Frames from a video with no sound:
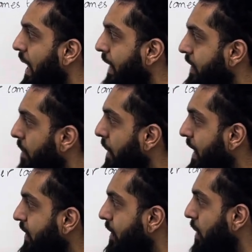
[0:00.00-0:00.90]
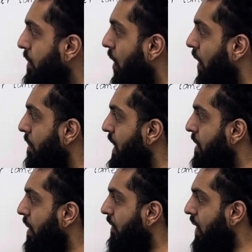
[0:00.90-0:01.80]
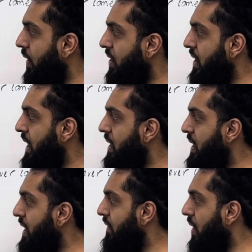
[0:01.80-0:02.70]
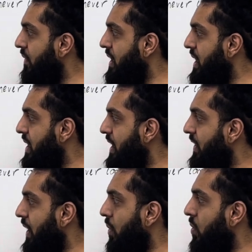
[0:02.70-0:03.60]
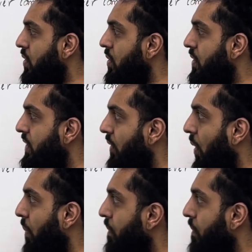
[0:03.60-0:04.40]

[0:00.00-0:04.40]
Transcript: At a maximum or a minimum velocity, dv over dt is equal to 0.